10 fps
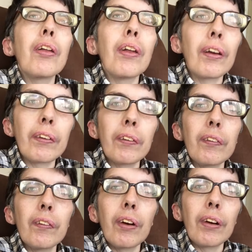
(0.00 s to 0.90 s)
Thank
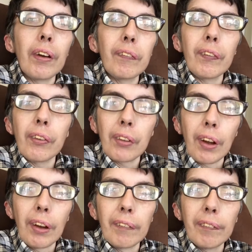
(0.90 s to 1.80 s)
you again for your
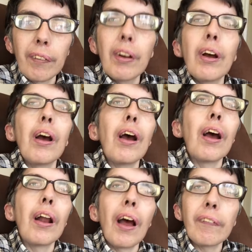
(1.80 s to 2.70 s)
time.
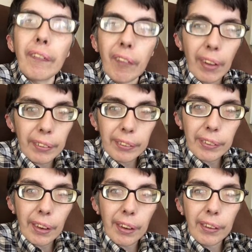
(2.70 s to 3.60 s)
And have a blessed
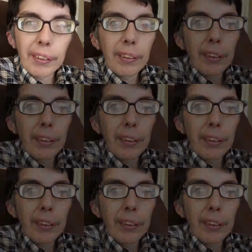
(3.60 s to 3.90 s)
day.